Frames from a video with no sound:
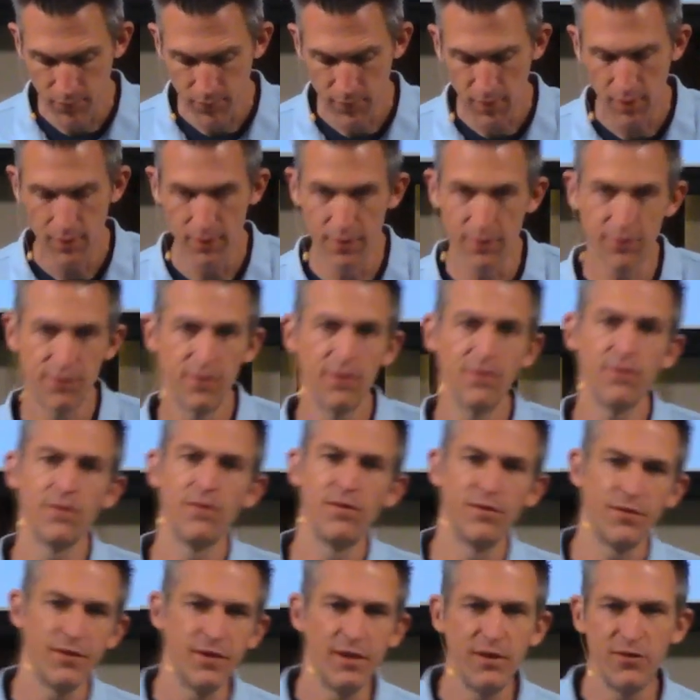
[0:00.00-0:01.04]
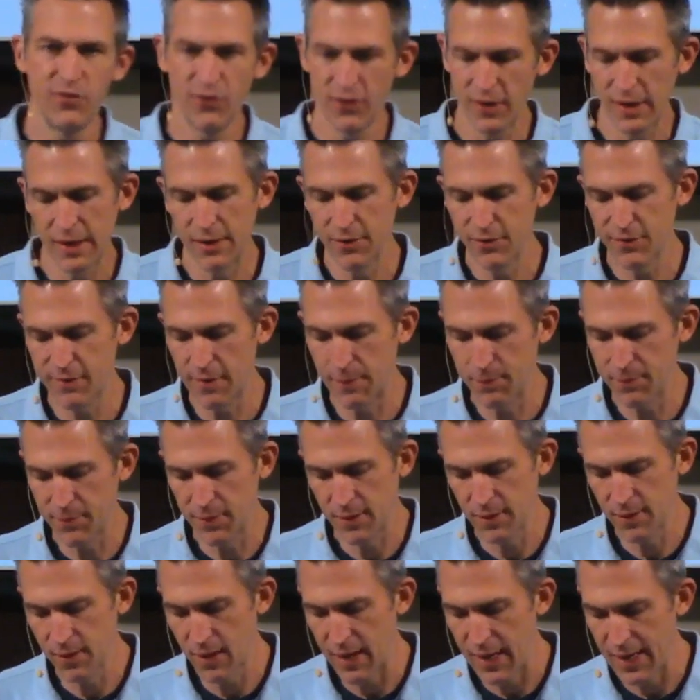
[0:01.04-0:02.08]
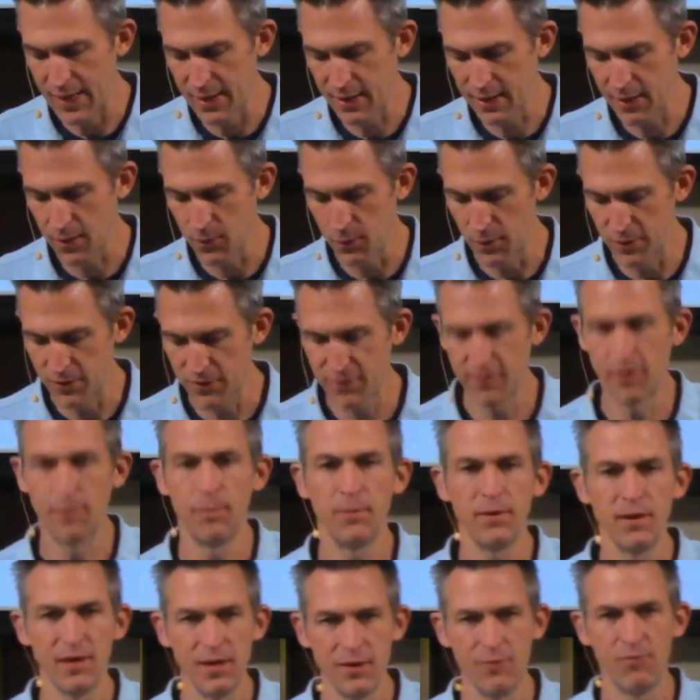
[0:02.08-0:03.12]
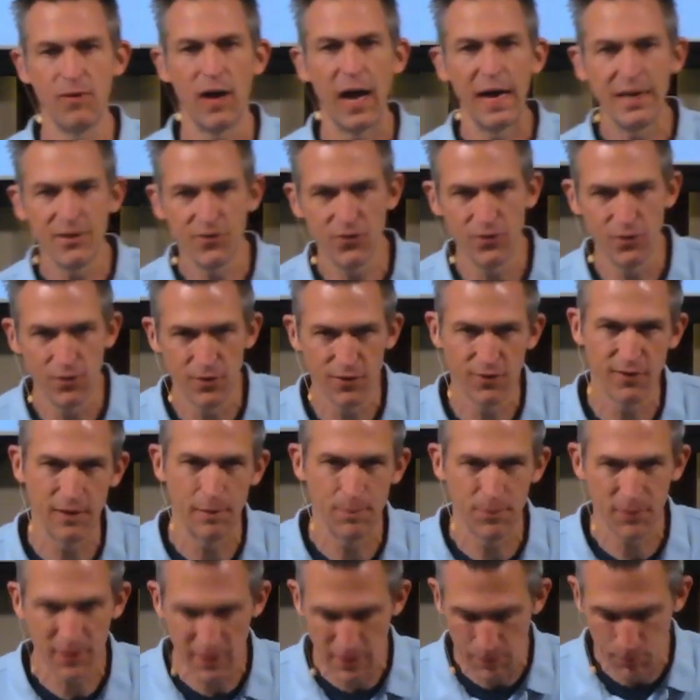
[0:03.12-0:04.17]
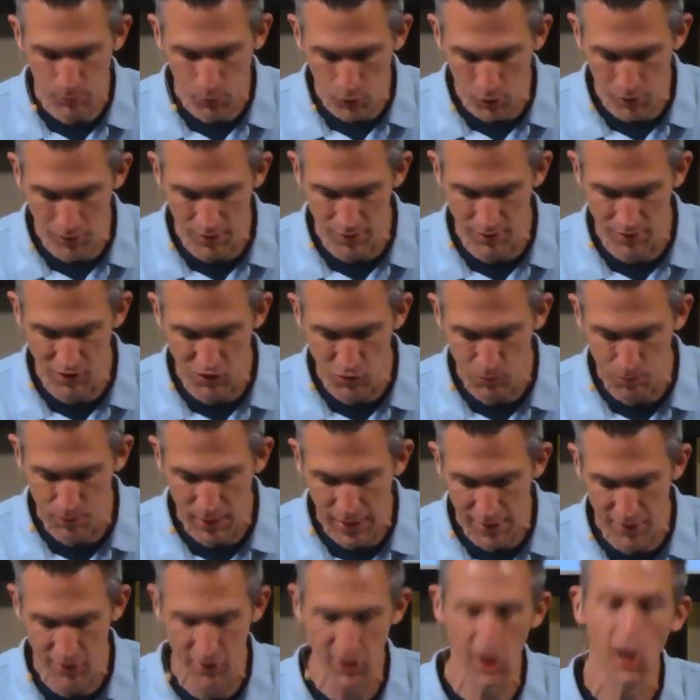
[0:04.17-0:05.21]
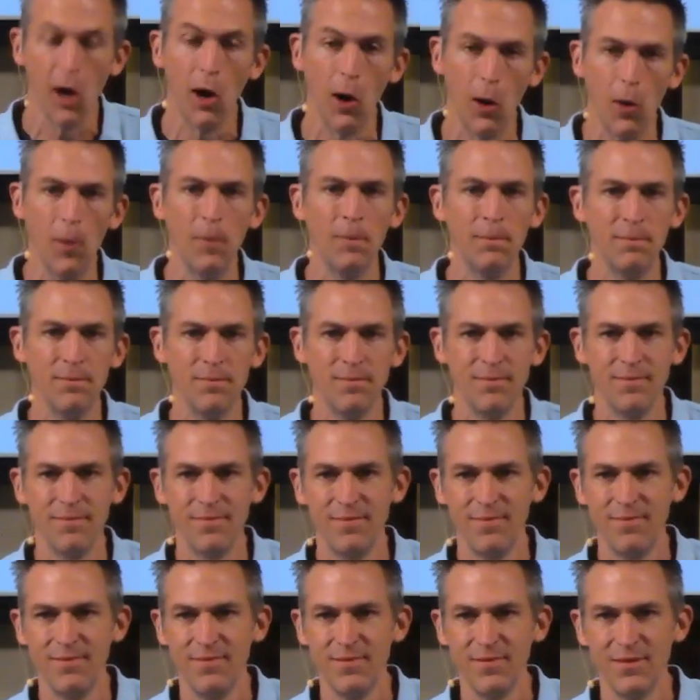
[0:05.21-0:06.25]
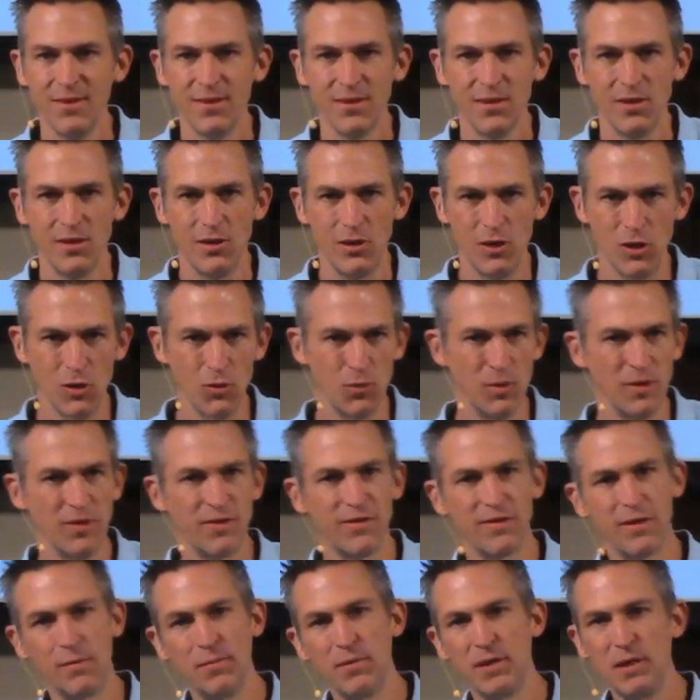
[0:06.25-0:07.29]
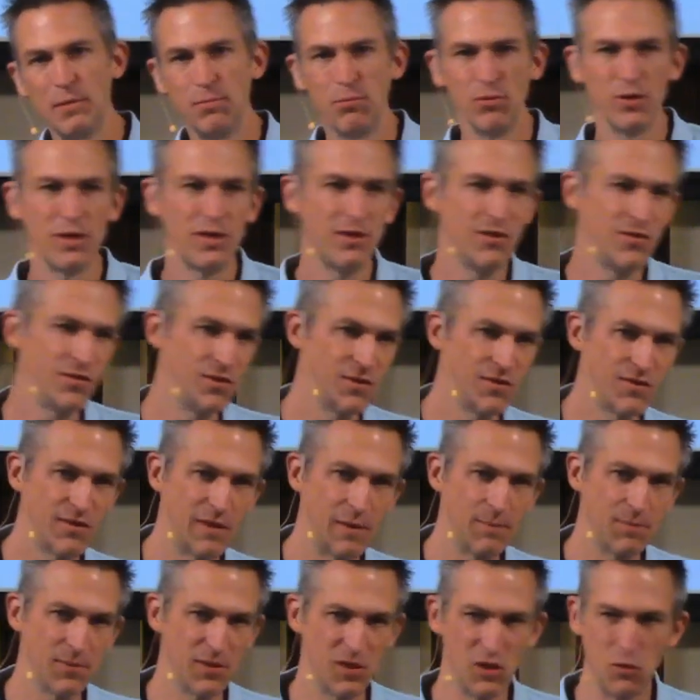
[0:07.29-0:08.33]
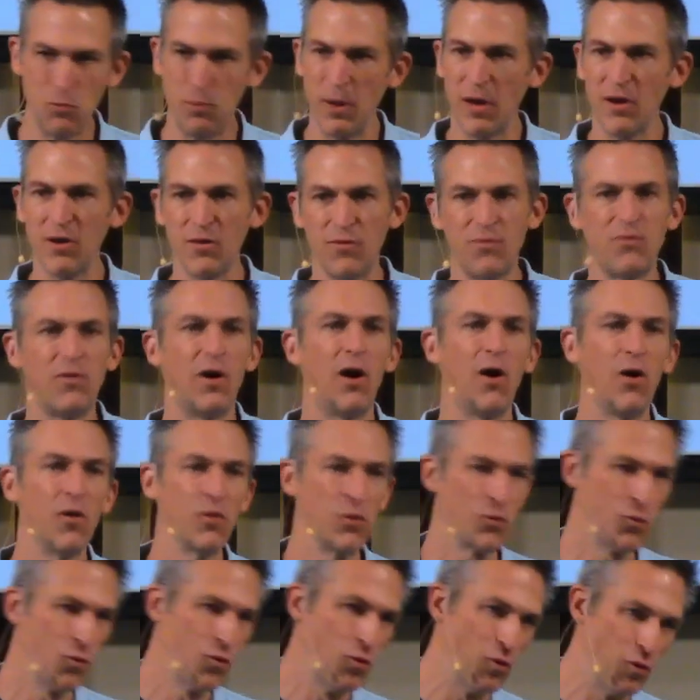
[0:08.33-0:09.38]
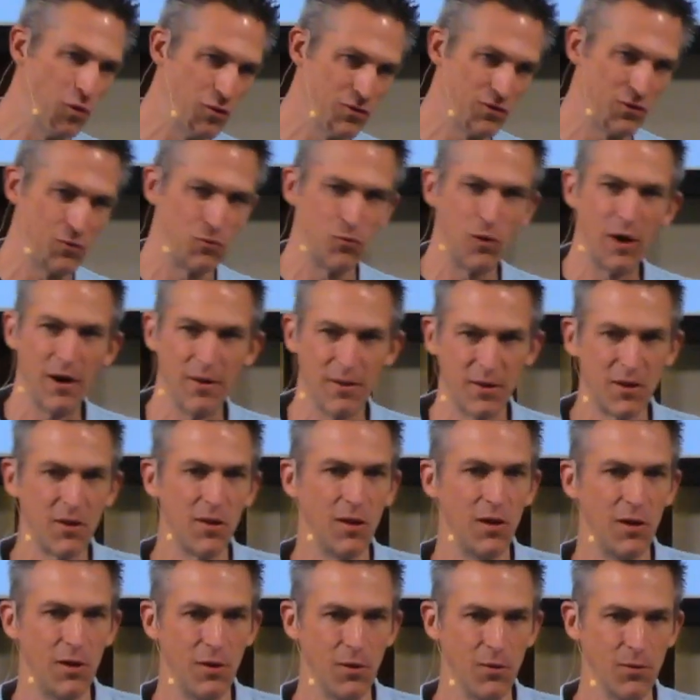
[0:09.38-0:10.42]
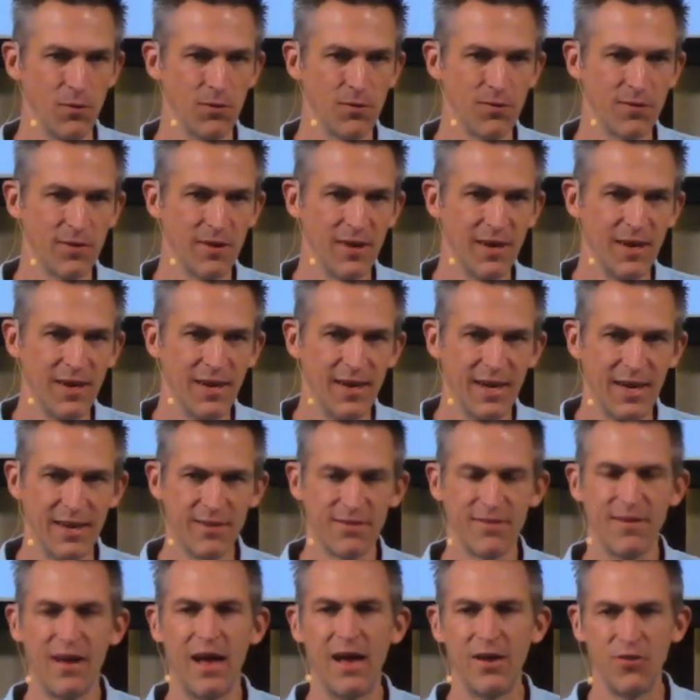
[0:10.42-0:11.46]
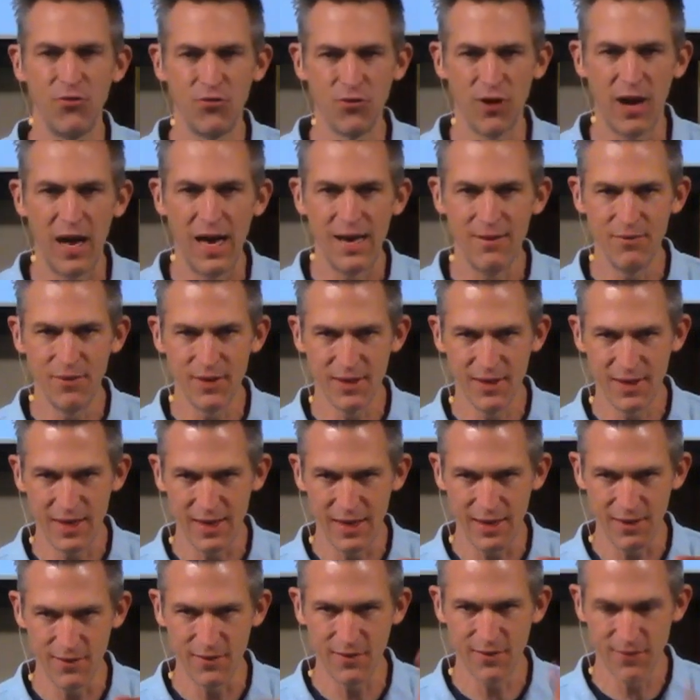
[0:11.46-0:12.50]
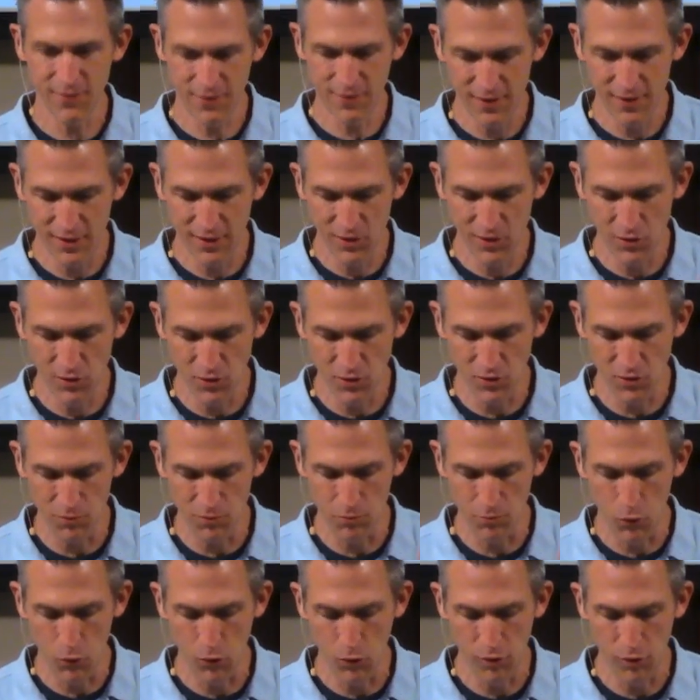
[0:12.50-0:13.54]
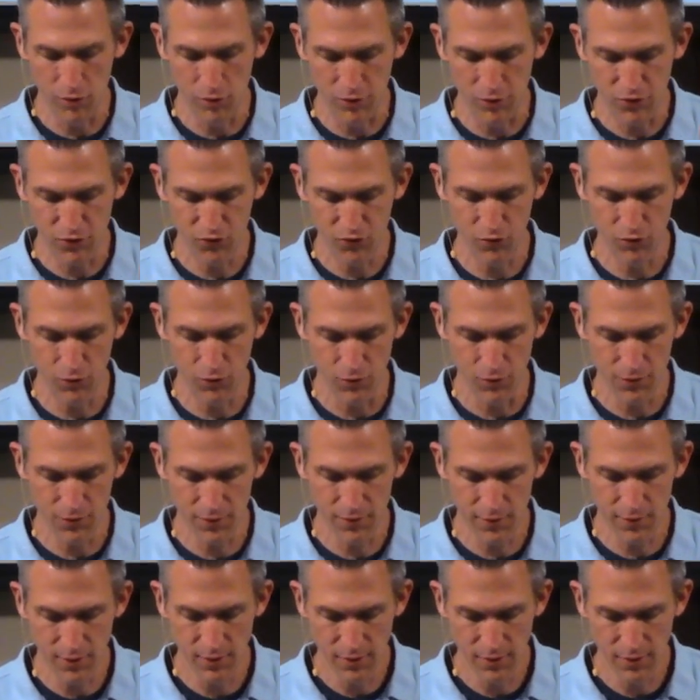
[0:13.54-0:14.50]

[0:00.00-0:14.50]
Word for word: This isn't teaching us something like, when somebody invites you to something important, you better go. Or when somebody brings you to something, you better follow the rules and wear the clothes. It's not driving at a single moral truth.